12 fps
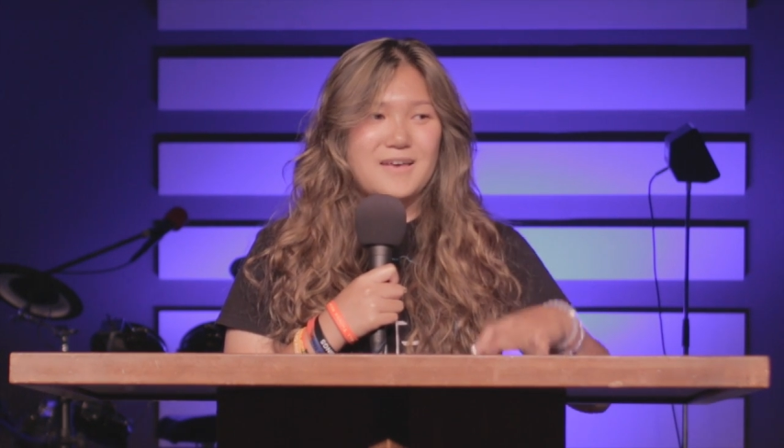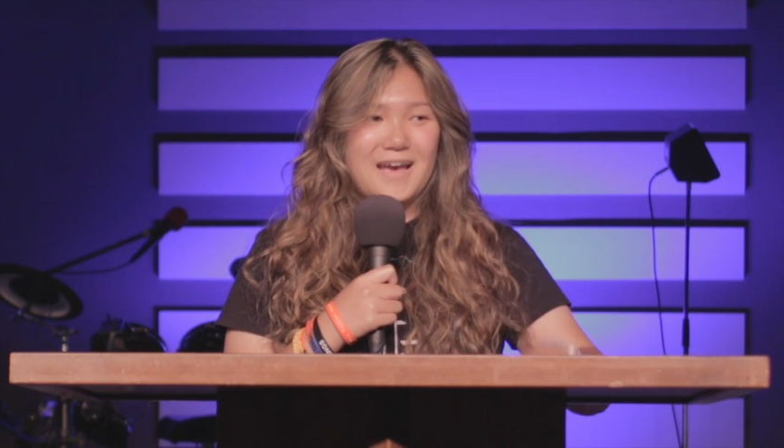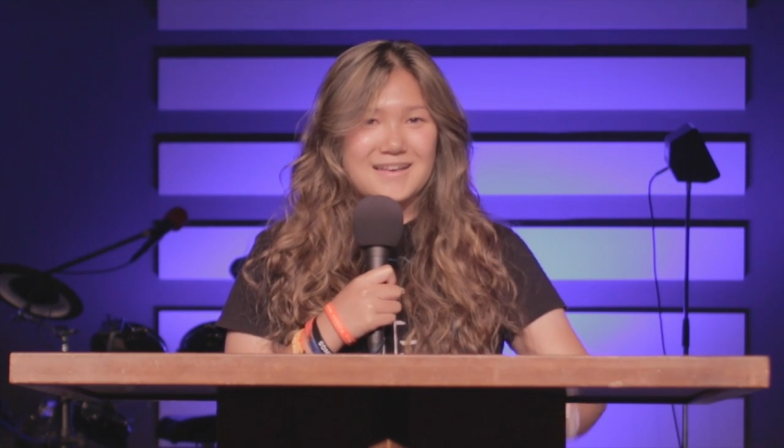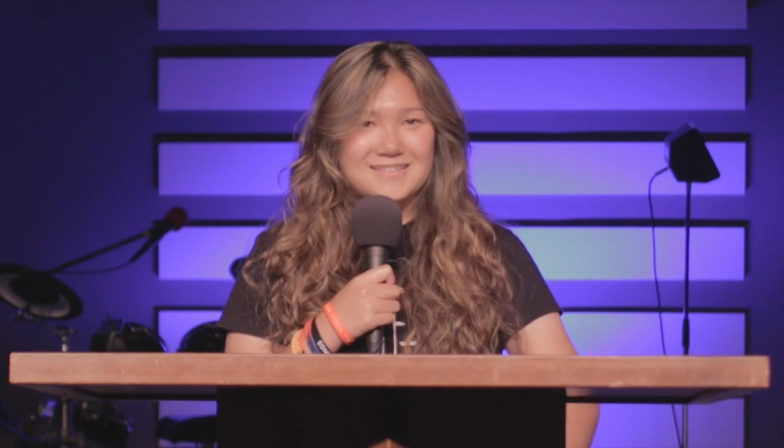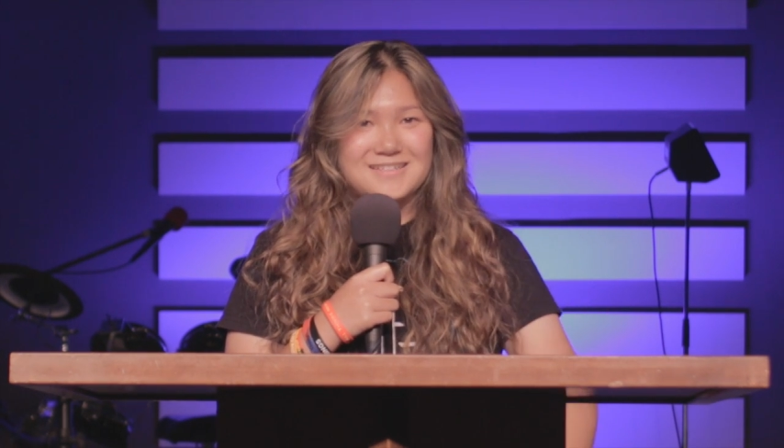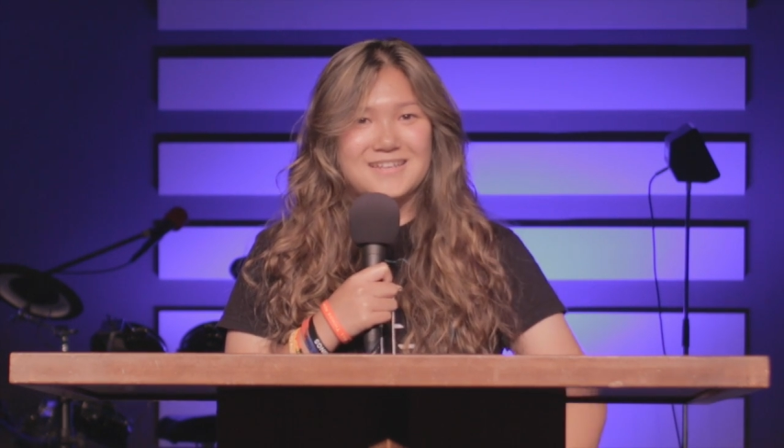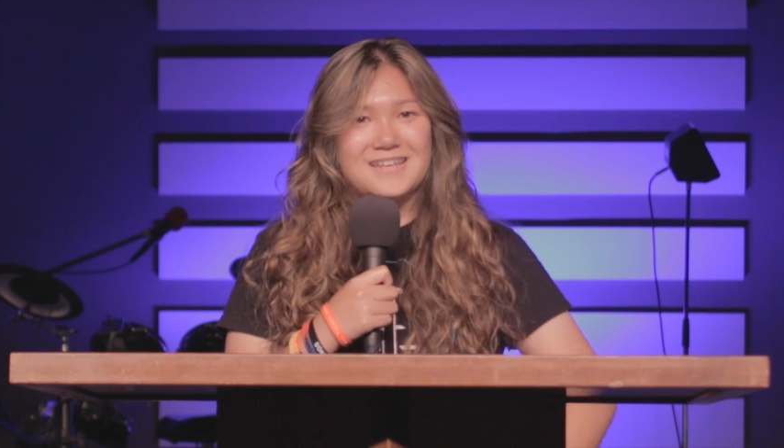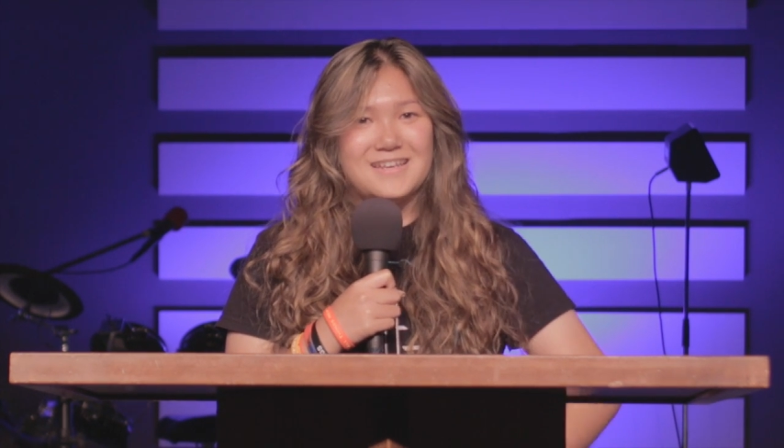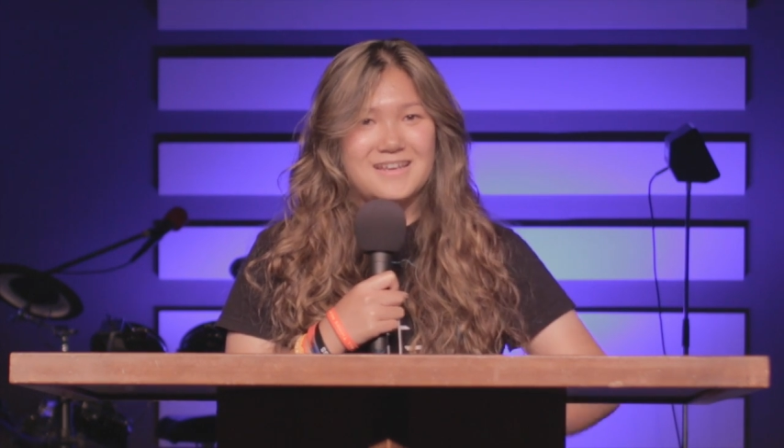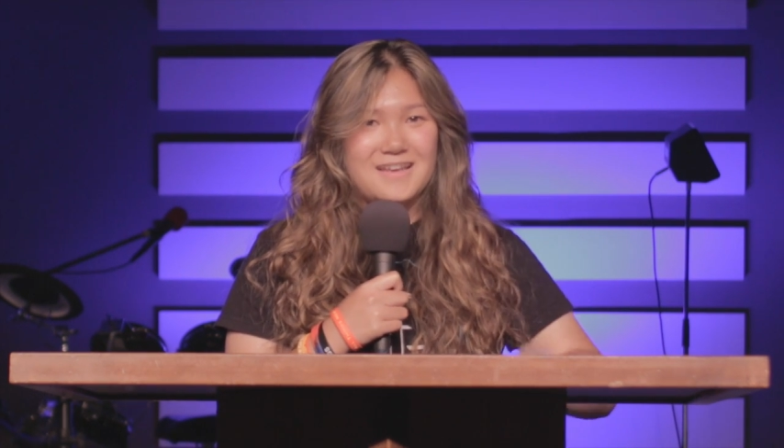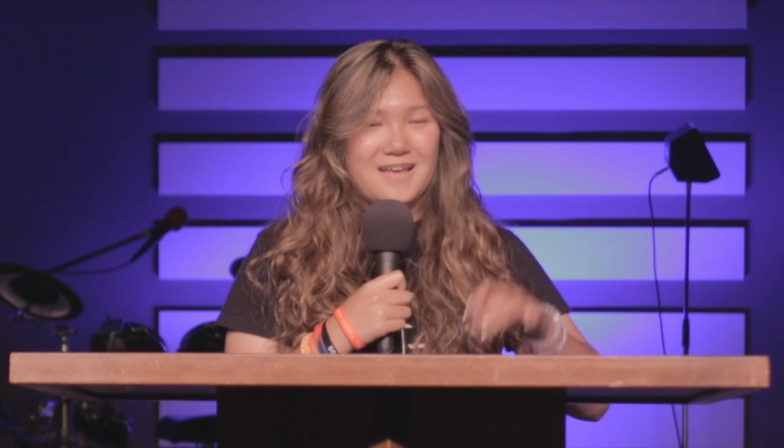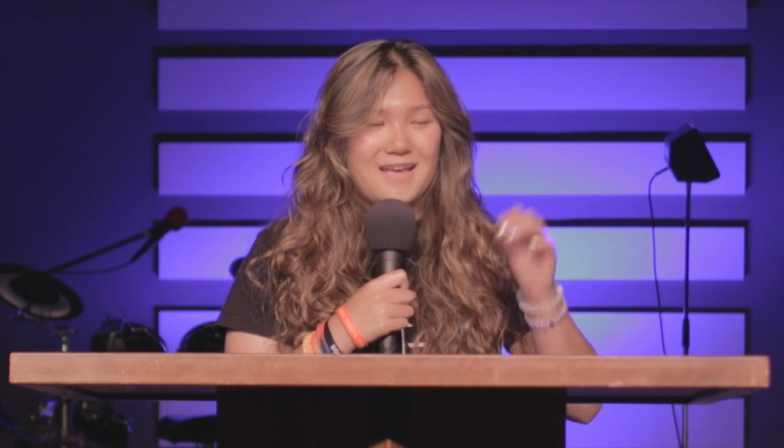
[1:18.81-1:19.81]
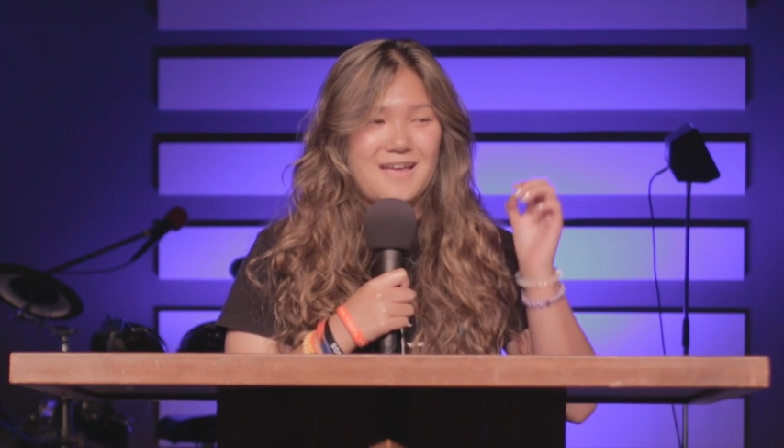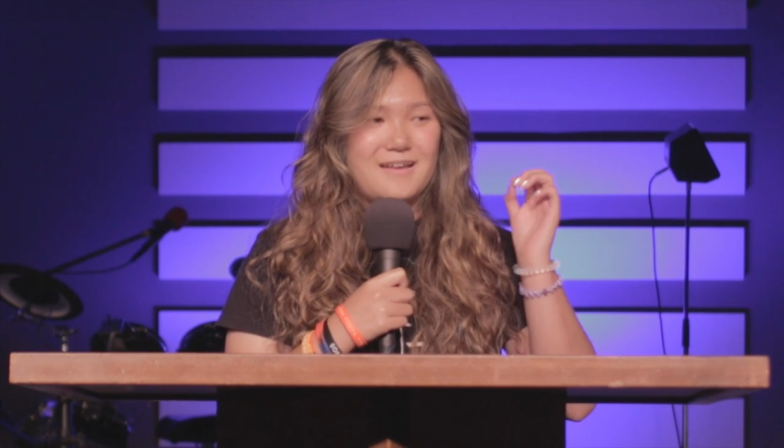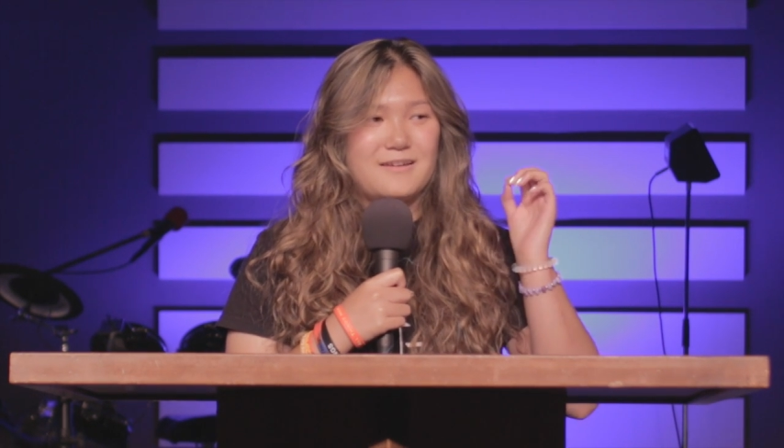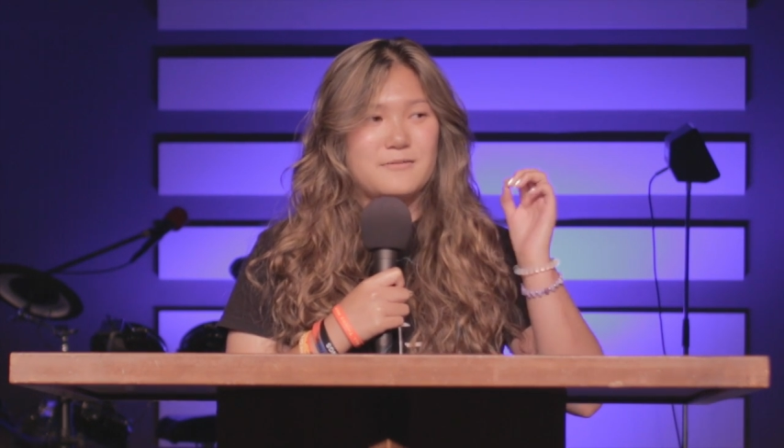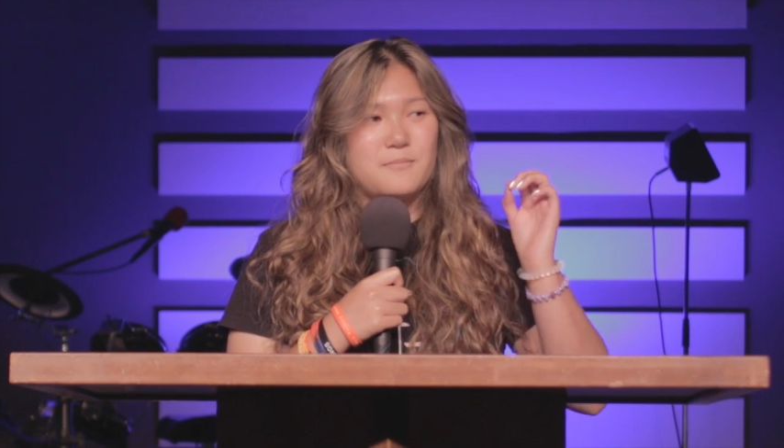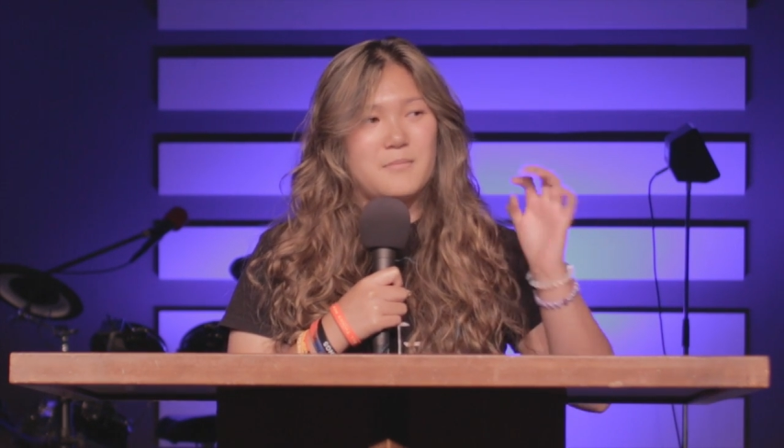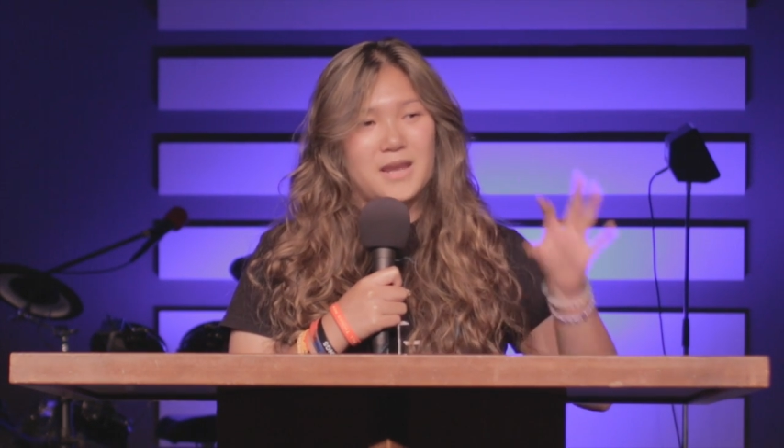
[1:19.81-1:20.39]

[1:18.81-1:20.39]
Cassidy and